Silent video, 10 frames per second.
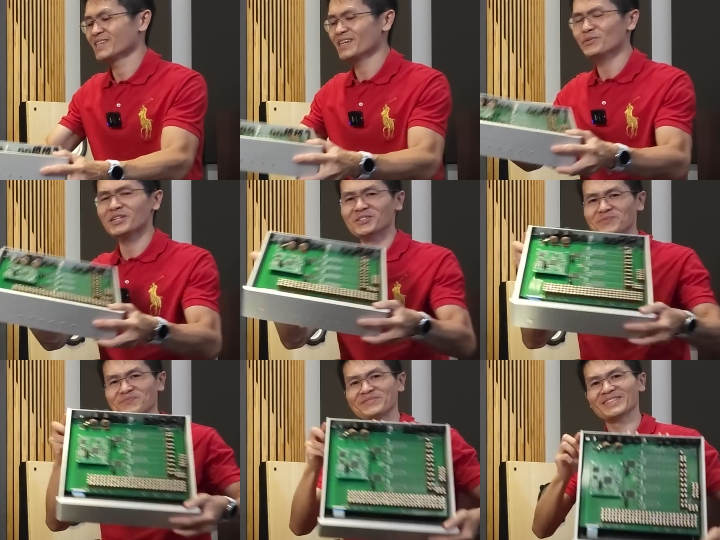Here we go.
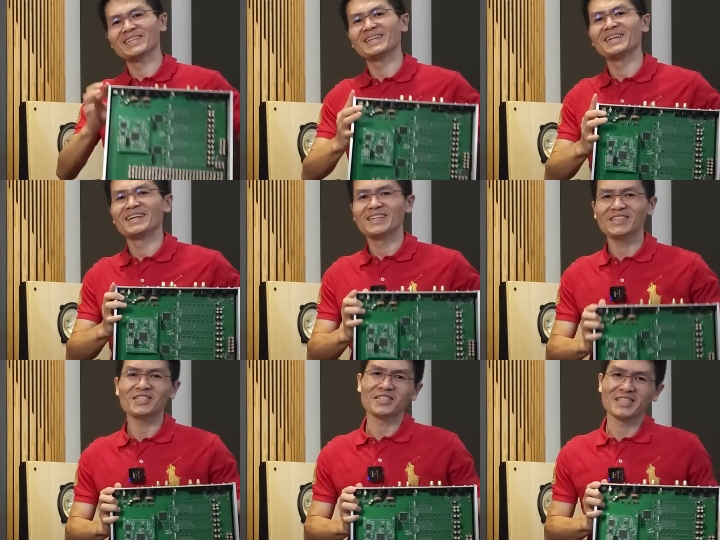
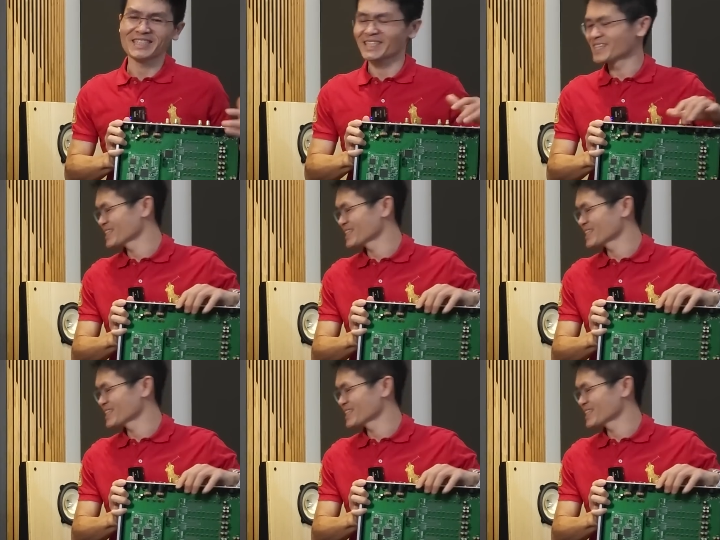This is it.